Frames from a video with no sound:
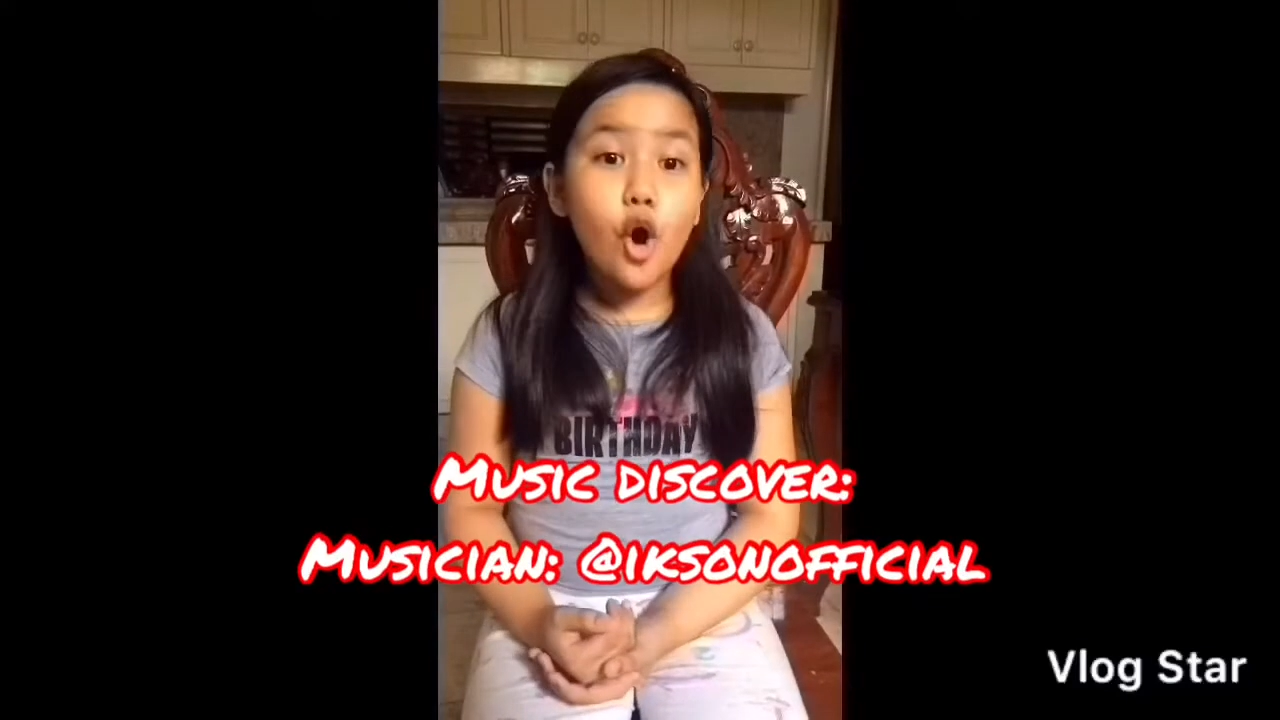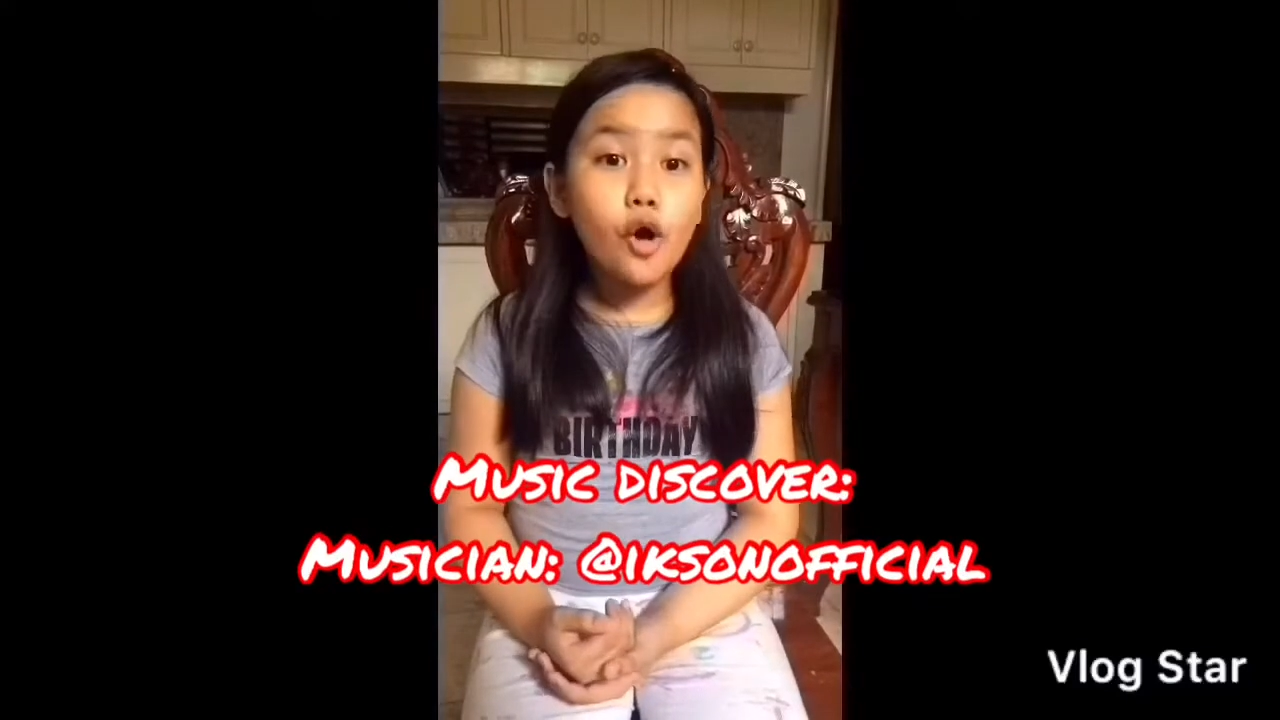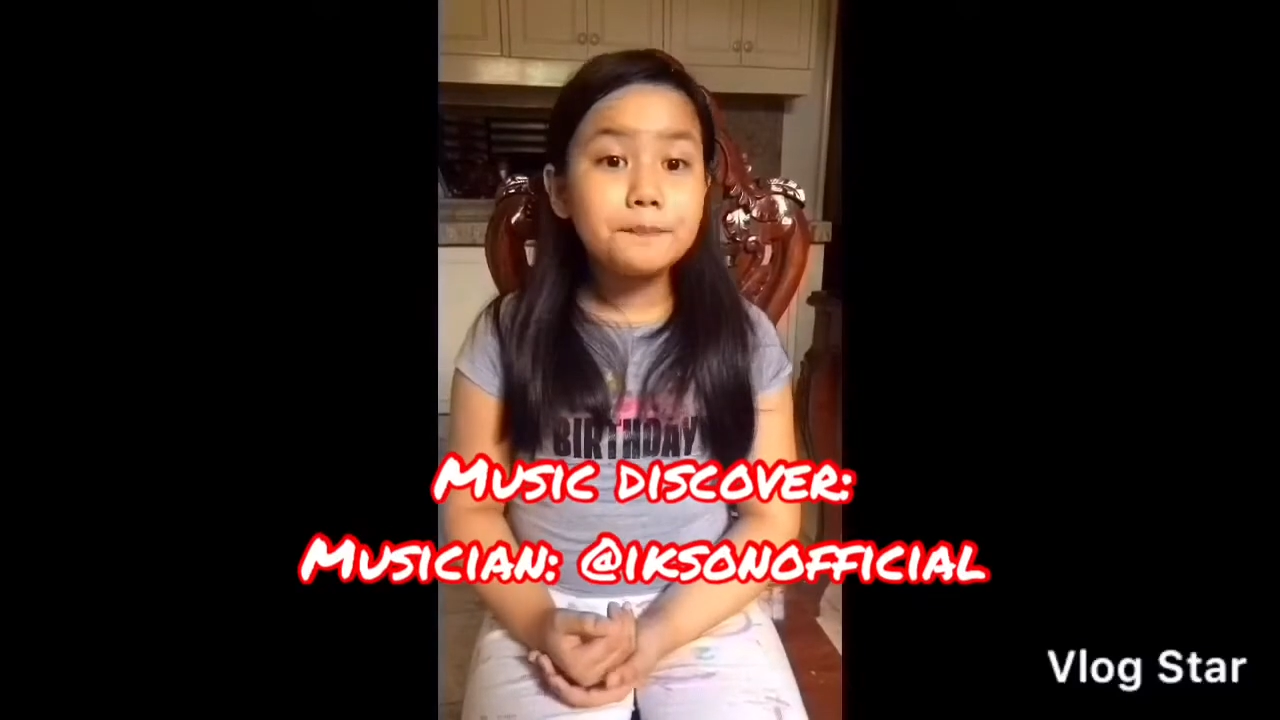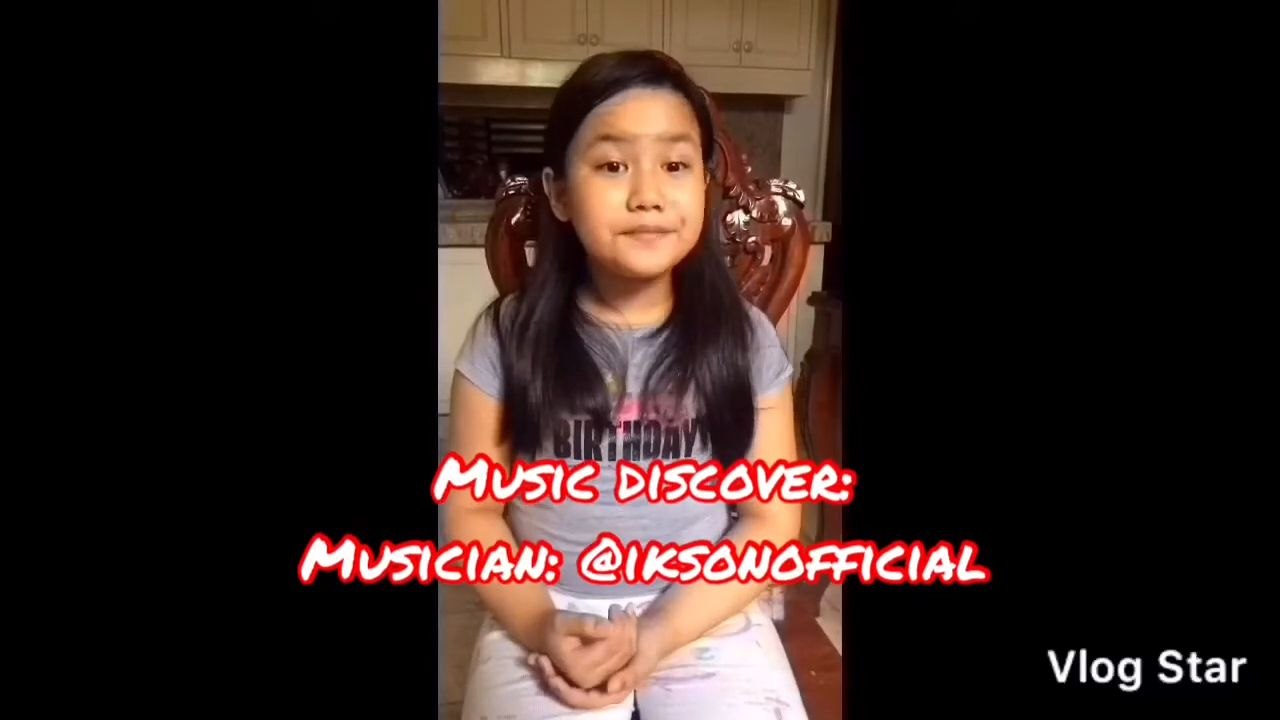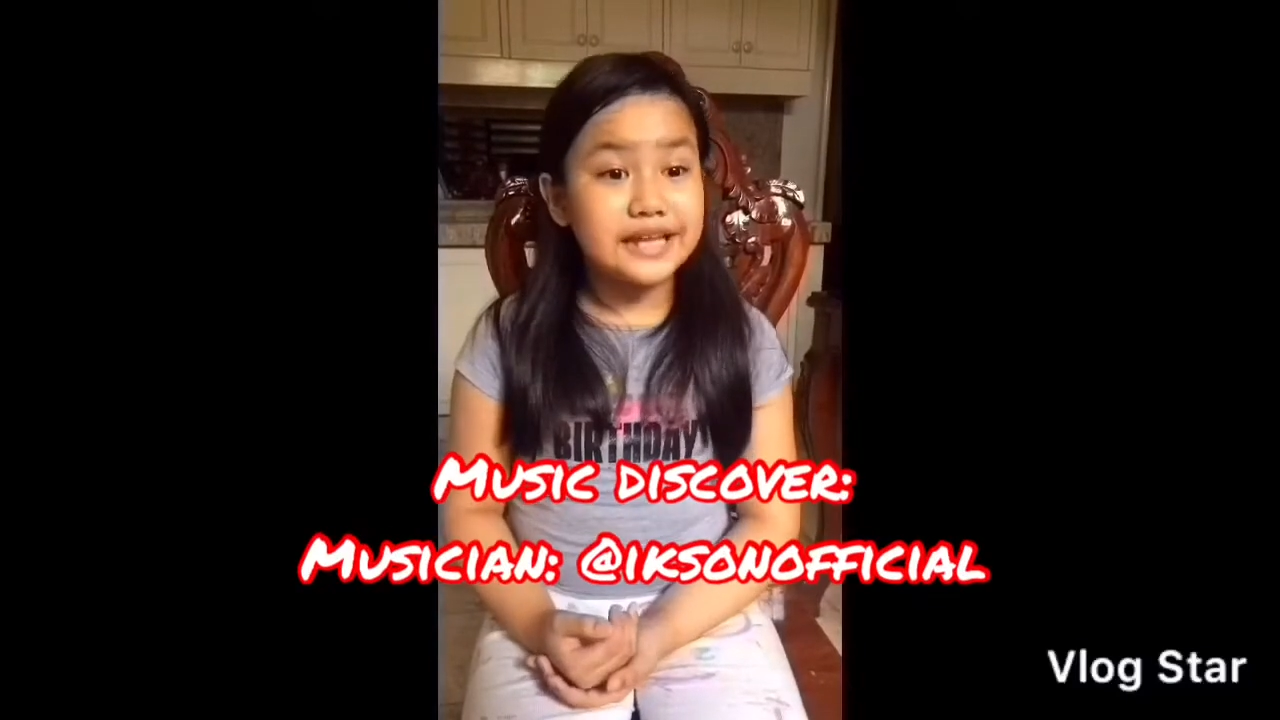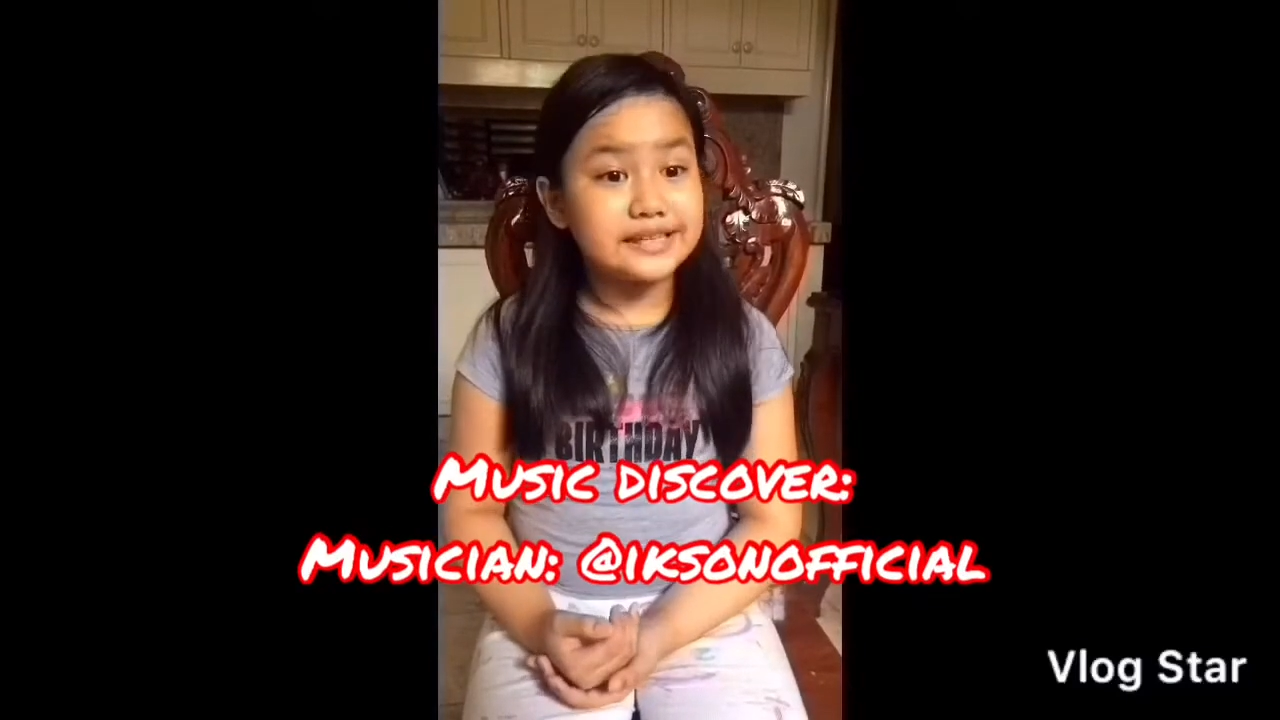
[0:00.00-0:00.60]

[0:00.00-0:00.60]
hope the